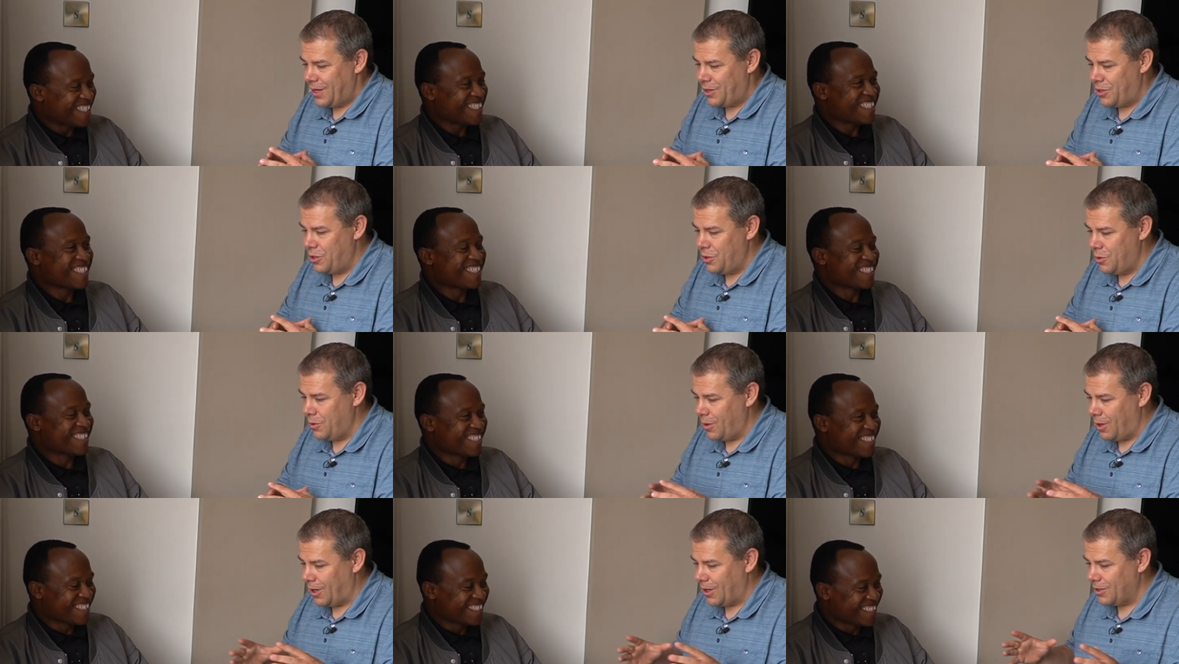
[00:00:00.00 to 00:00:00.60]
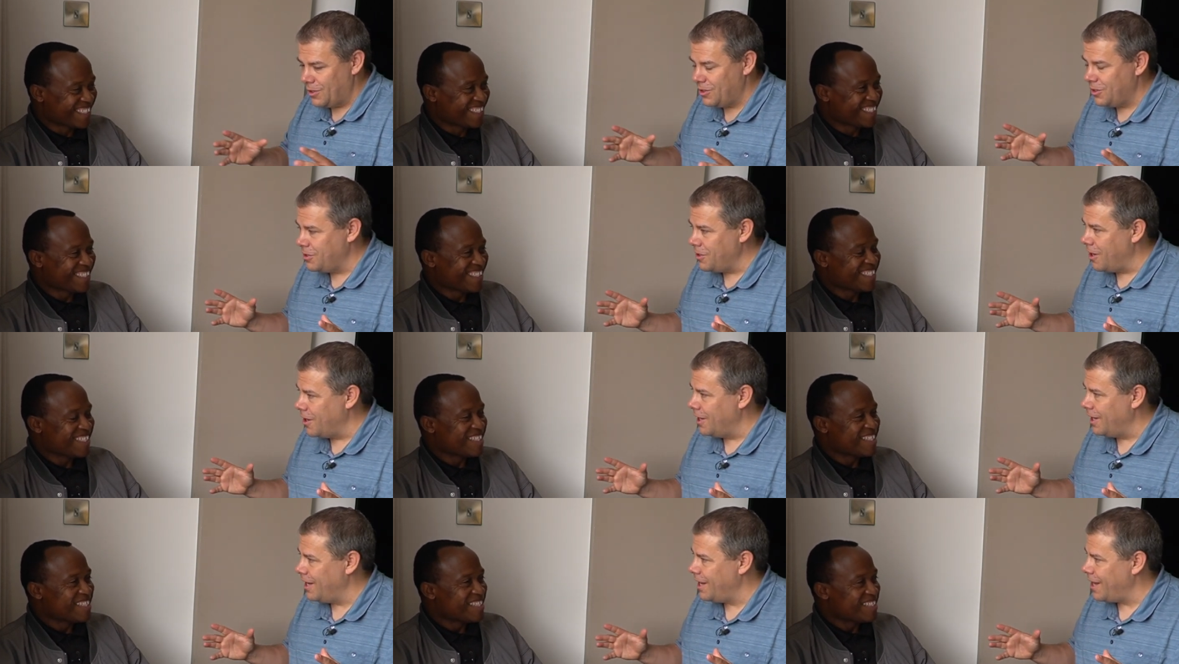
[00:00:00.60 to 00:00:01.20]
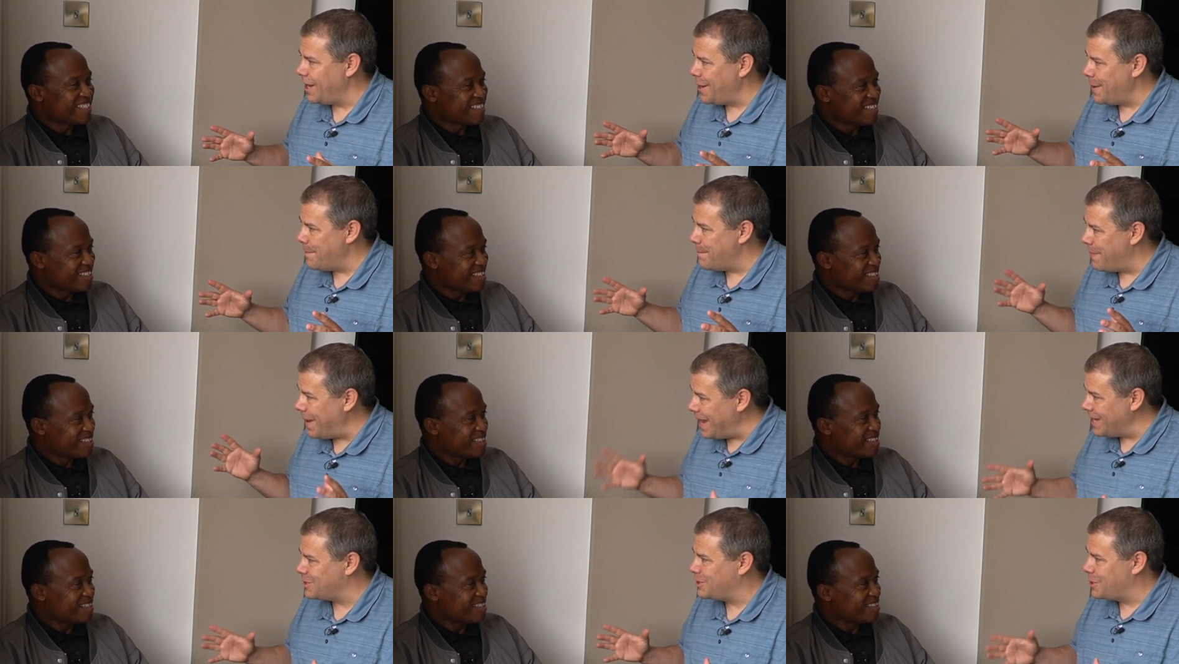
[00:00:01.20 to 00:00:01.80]
Speaker 1: you are starting a
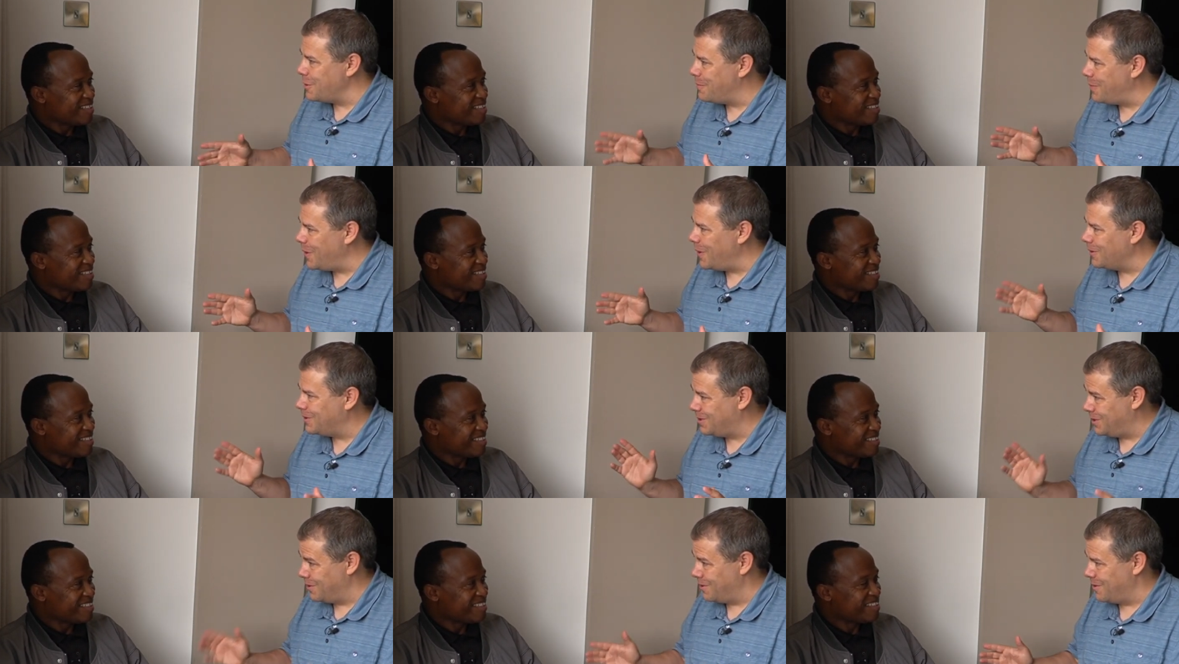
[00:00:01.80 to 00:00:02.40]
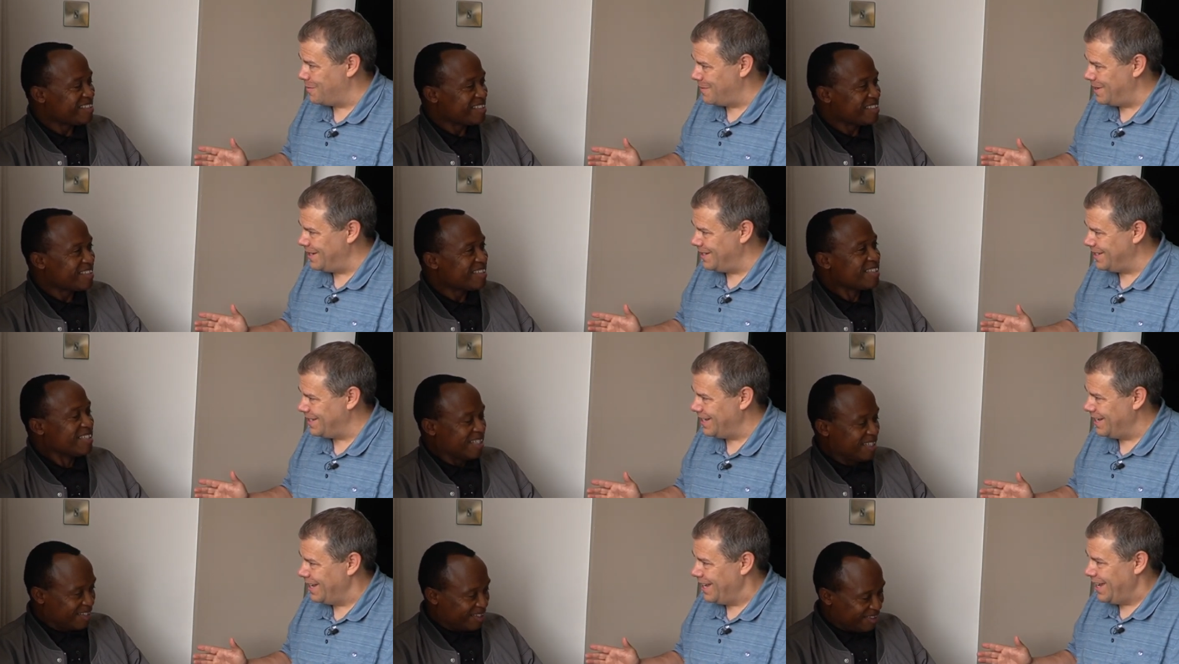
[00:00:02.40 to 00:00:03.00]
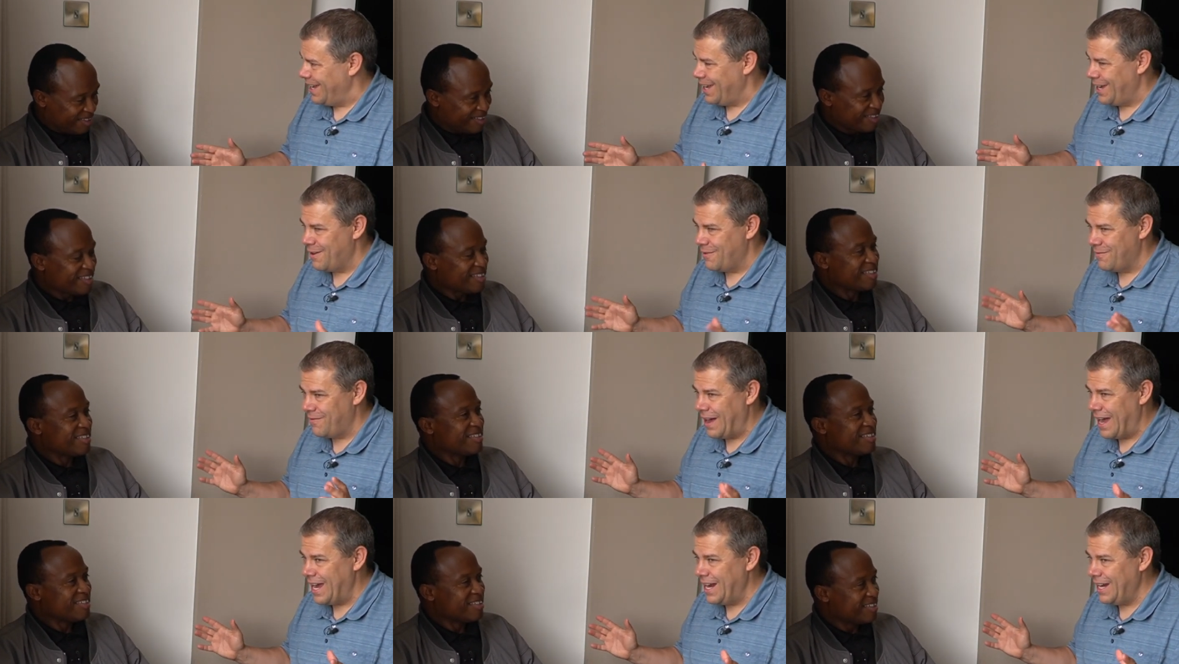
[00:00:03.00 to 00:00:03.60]
basketball tournament,
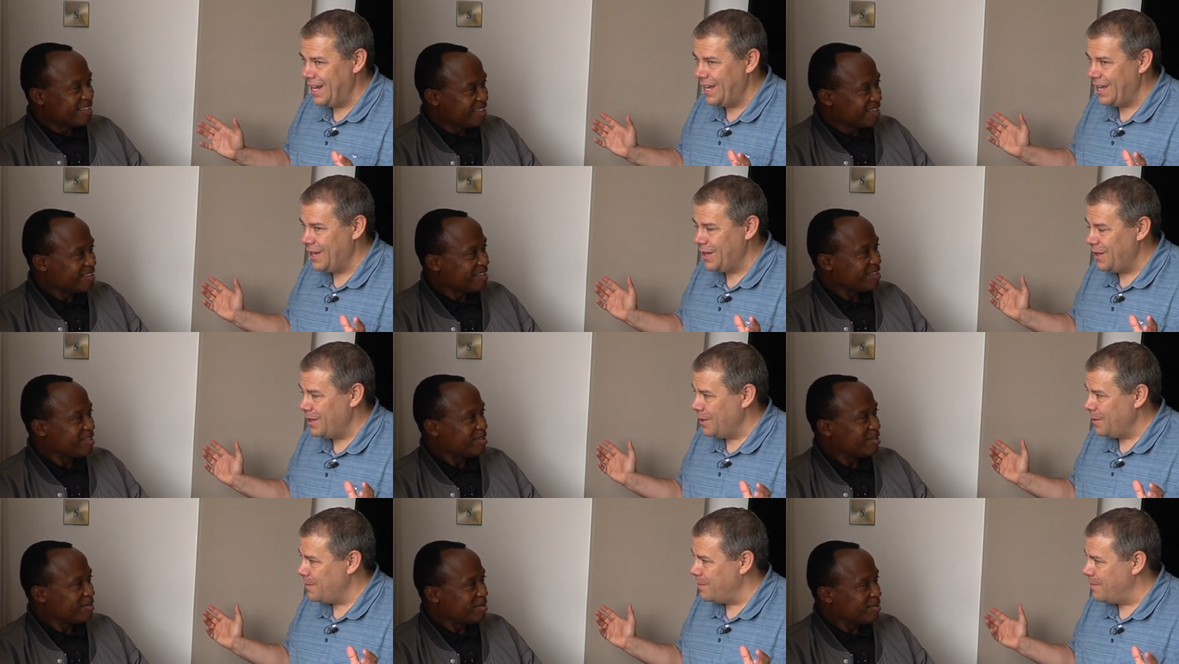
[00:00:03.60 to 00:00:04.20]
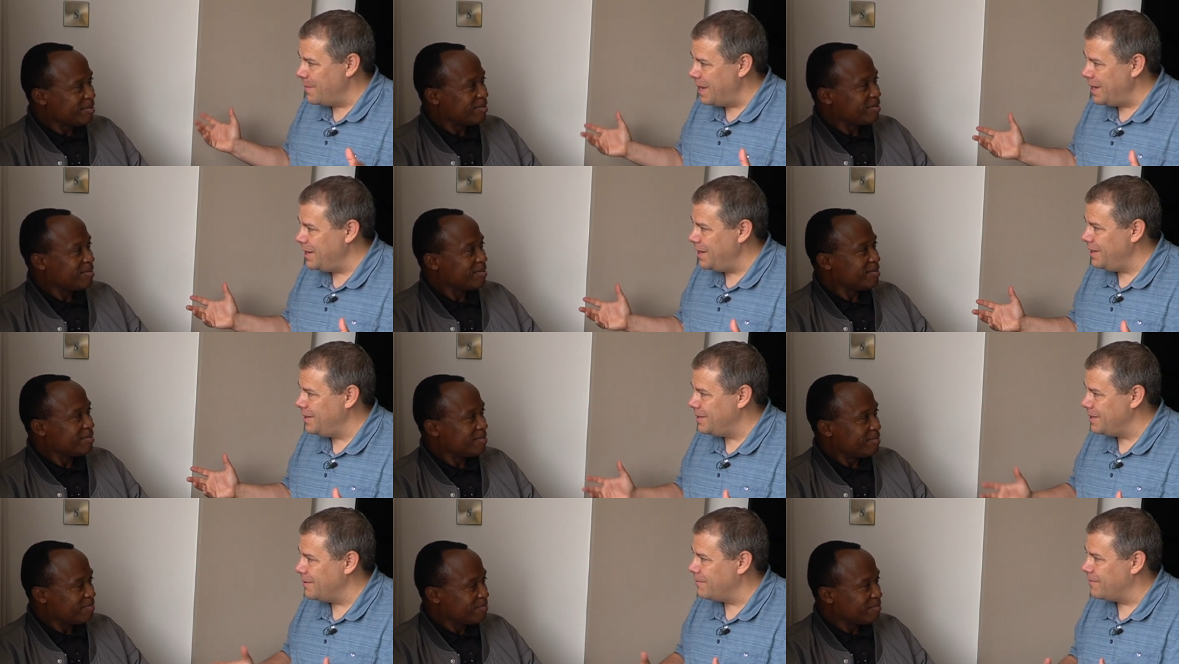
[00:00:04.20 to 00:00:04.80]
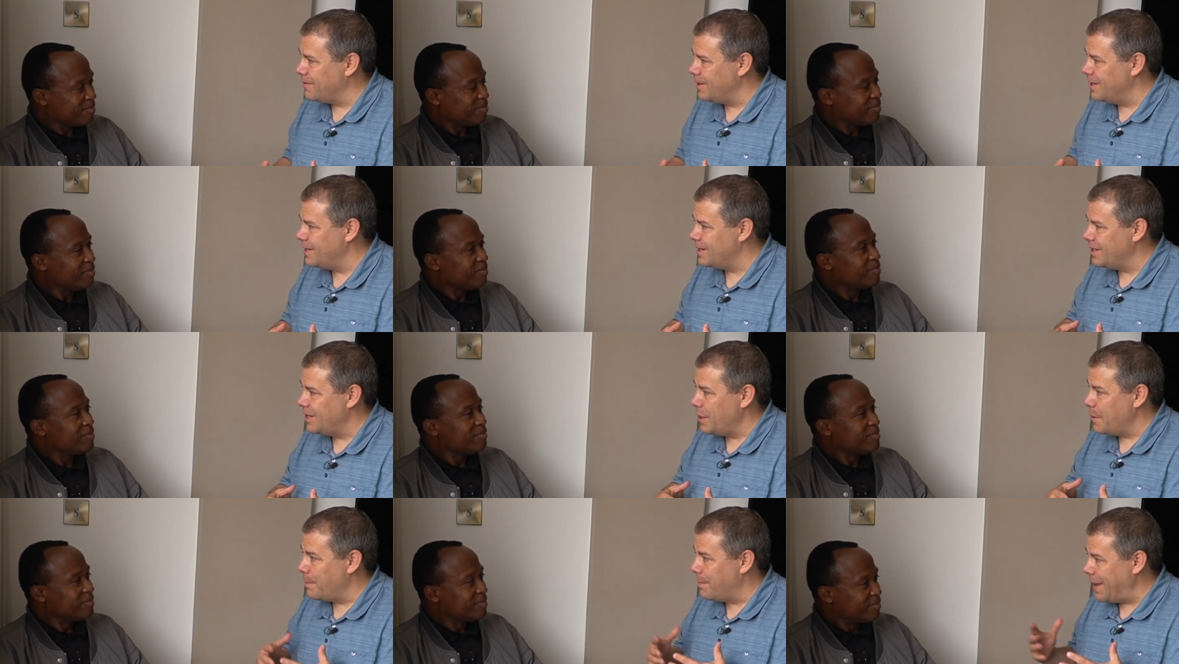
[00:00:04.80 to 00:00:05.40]
inviting many different
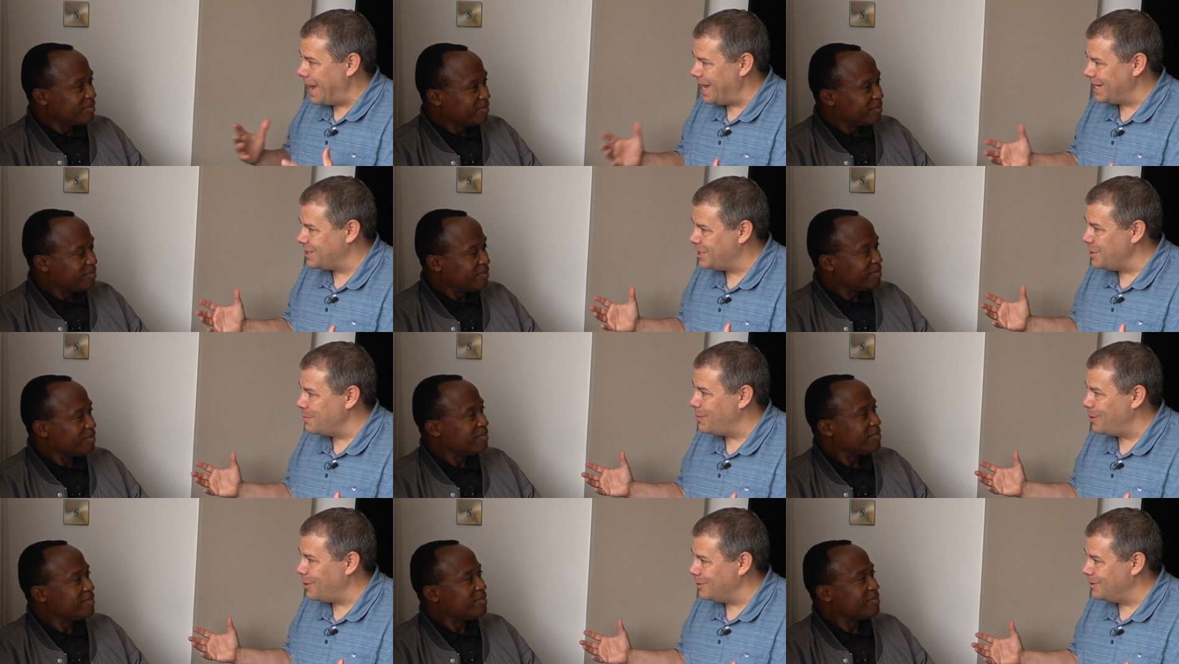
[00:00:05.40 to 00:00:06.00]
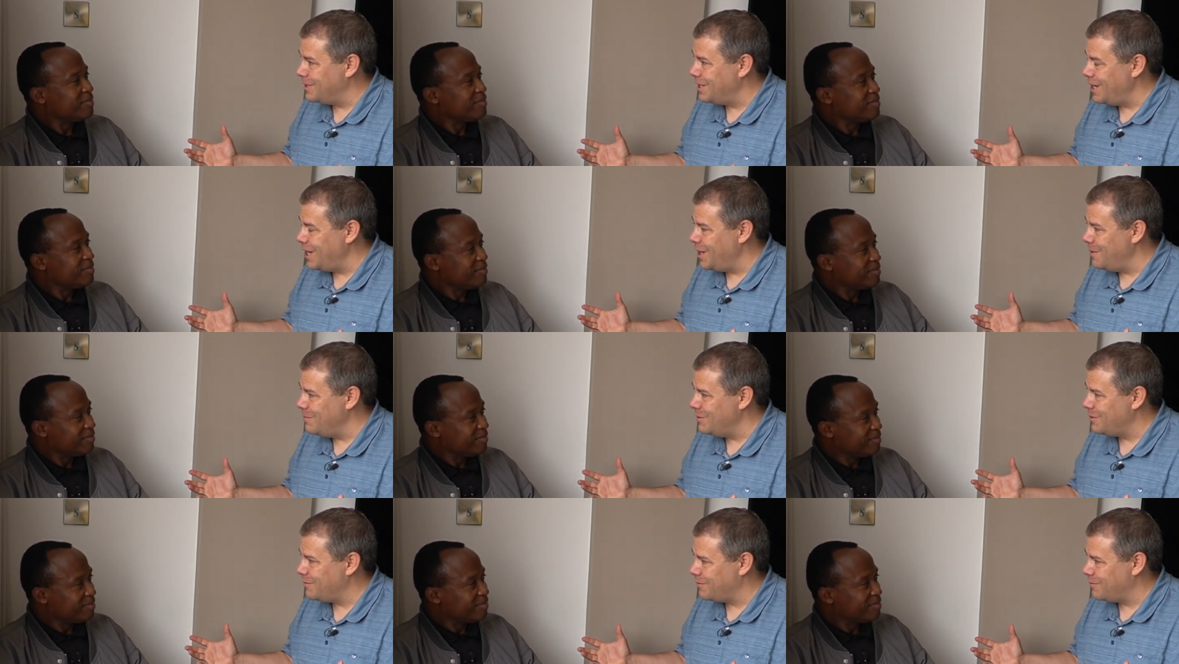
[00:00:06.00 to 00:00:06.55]
basketball teams